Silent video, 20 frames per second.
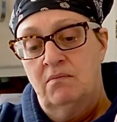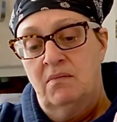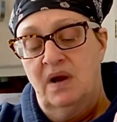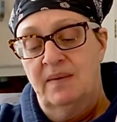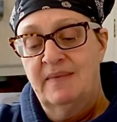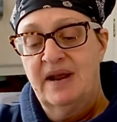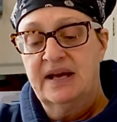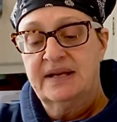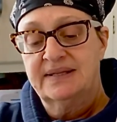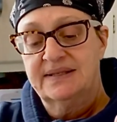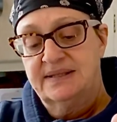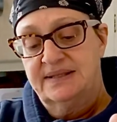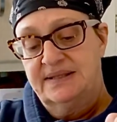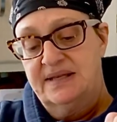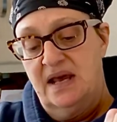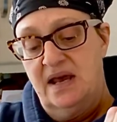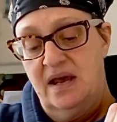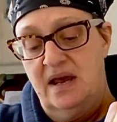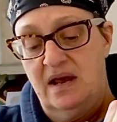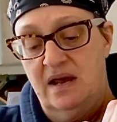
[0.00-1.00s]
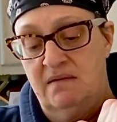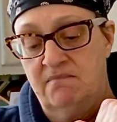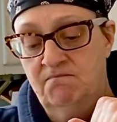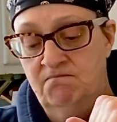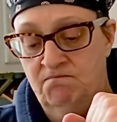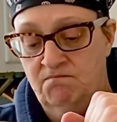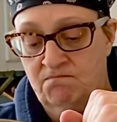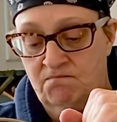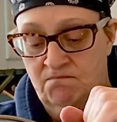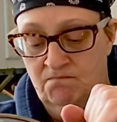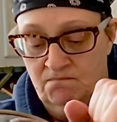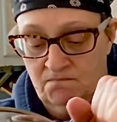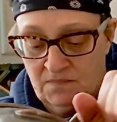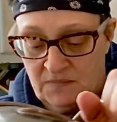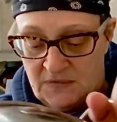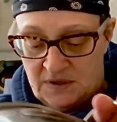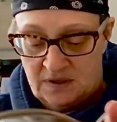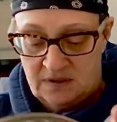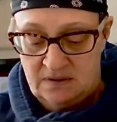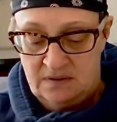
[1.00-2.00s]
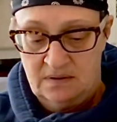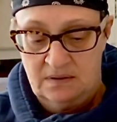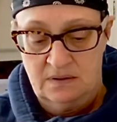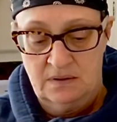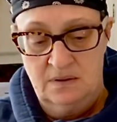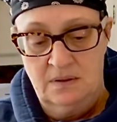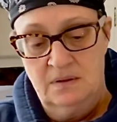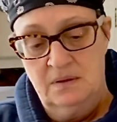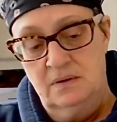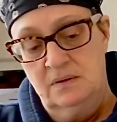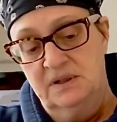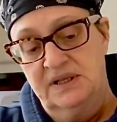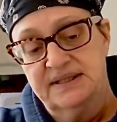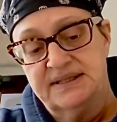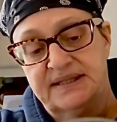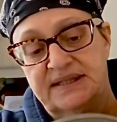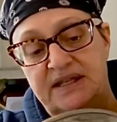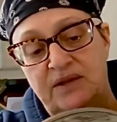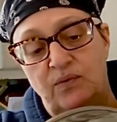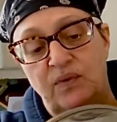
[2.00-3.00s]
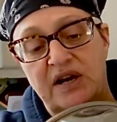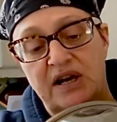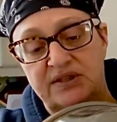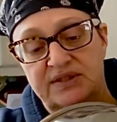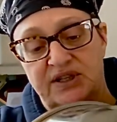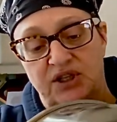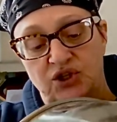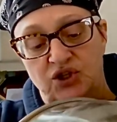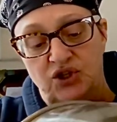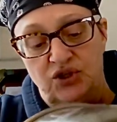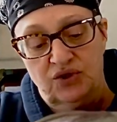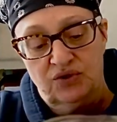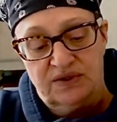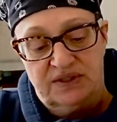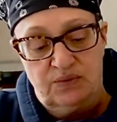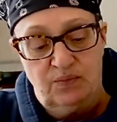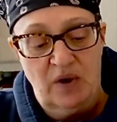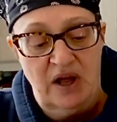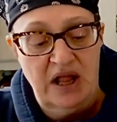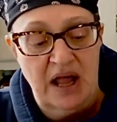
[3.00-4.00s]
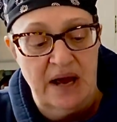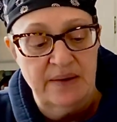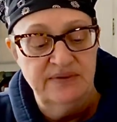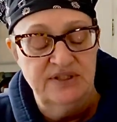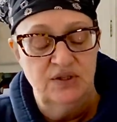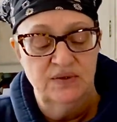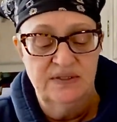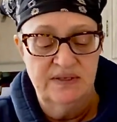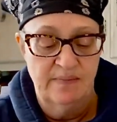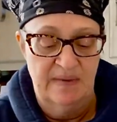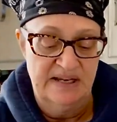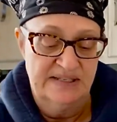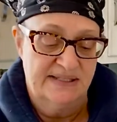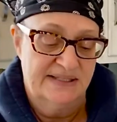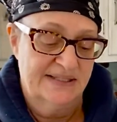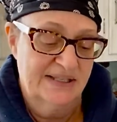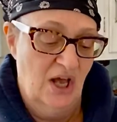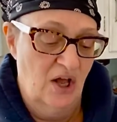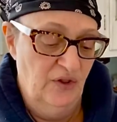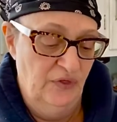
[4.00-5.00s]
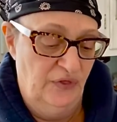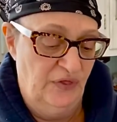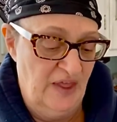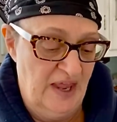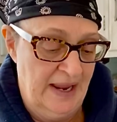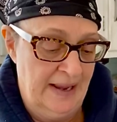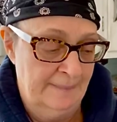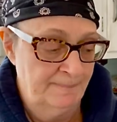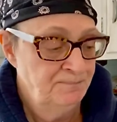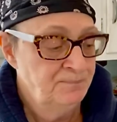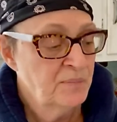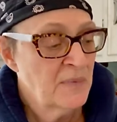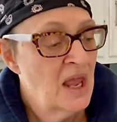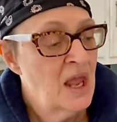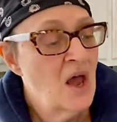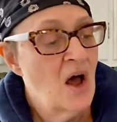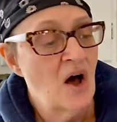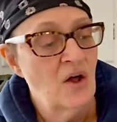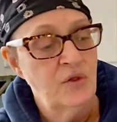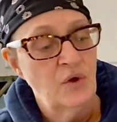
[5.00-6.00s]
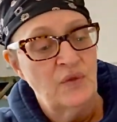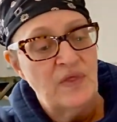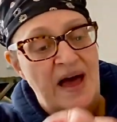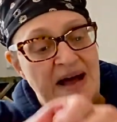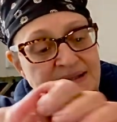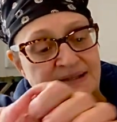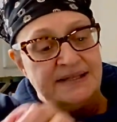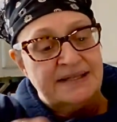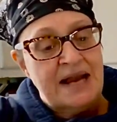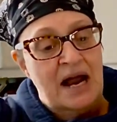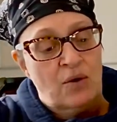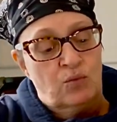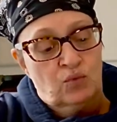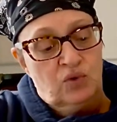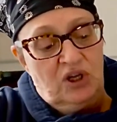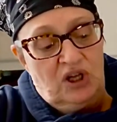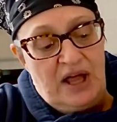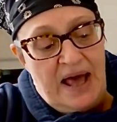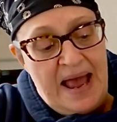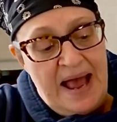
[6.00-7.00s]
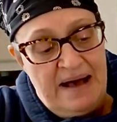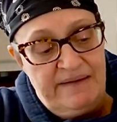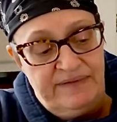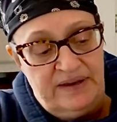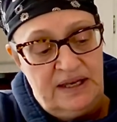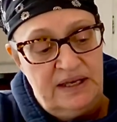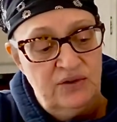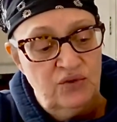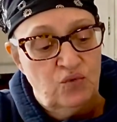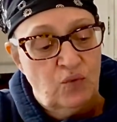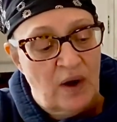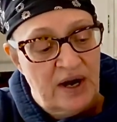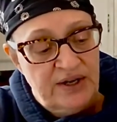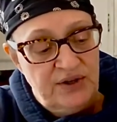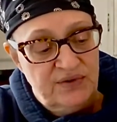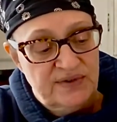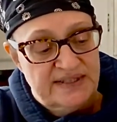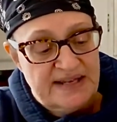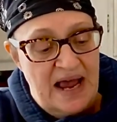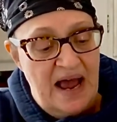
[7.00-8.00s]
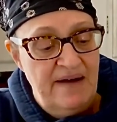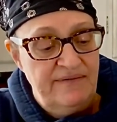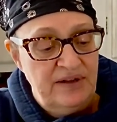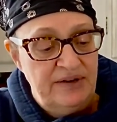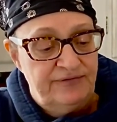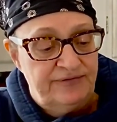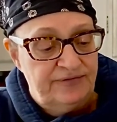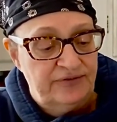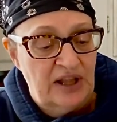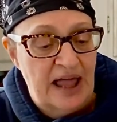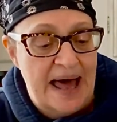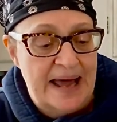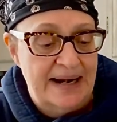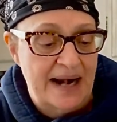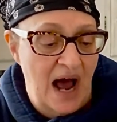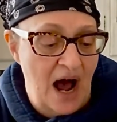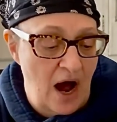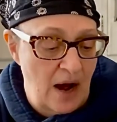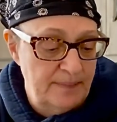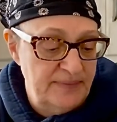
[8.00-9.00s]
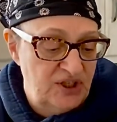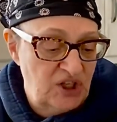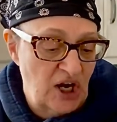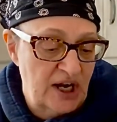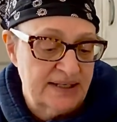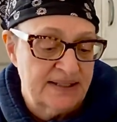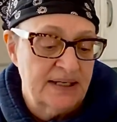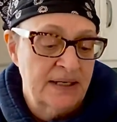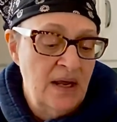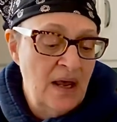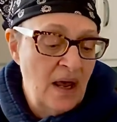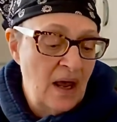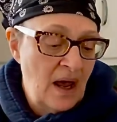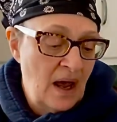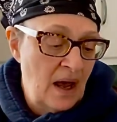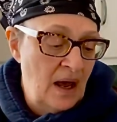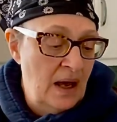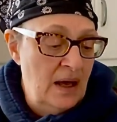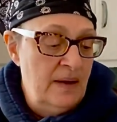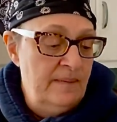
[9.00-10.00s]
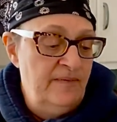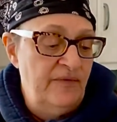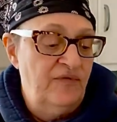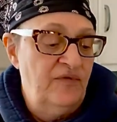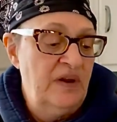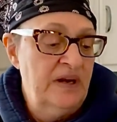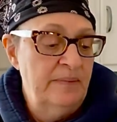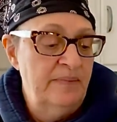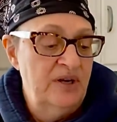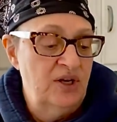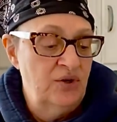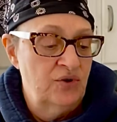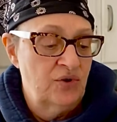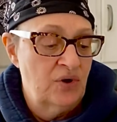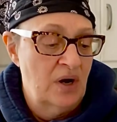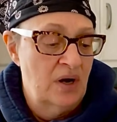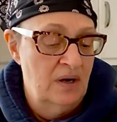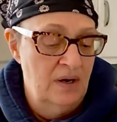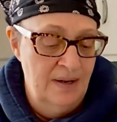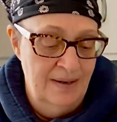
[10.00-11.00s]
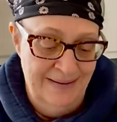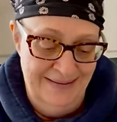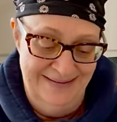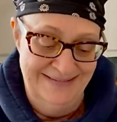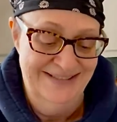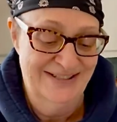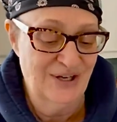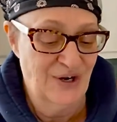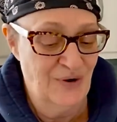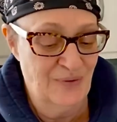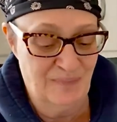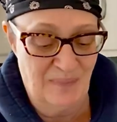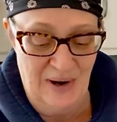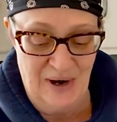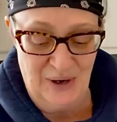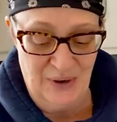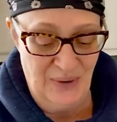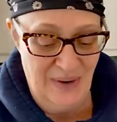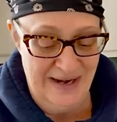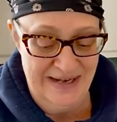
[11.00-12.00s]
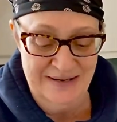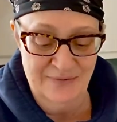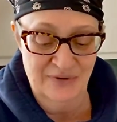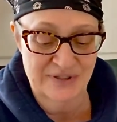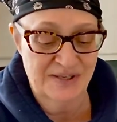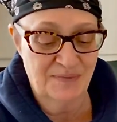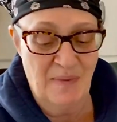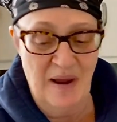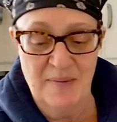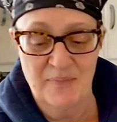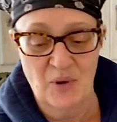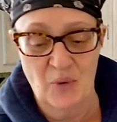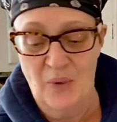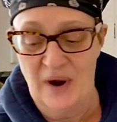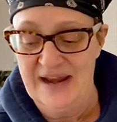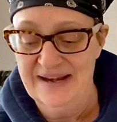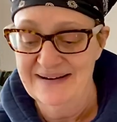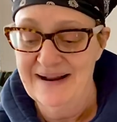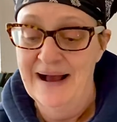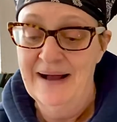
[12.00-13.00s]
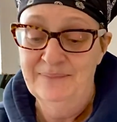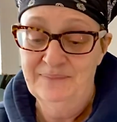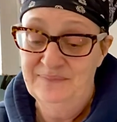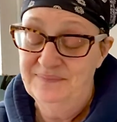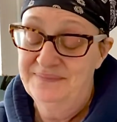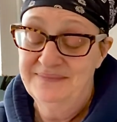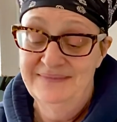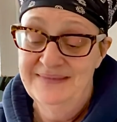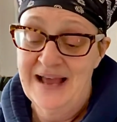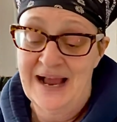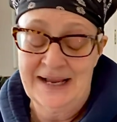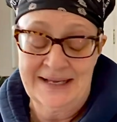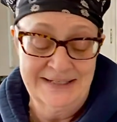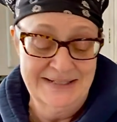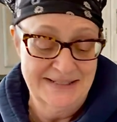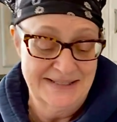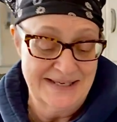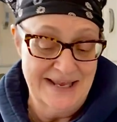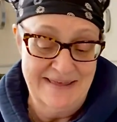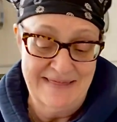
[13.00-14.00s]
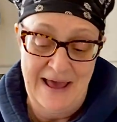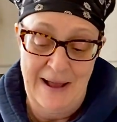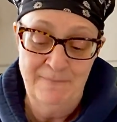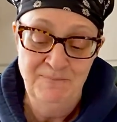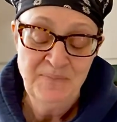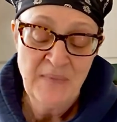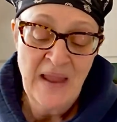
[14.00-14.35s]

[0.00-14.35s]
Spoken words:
I'm not gonna say, let's see, what else could you use? Well, I was using my salt thing, although that's not real heavy. You'd want to use a heavy flat object. If anybody in your house, don't borrow anyone's paperweight. I'm not gonna say that.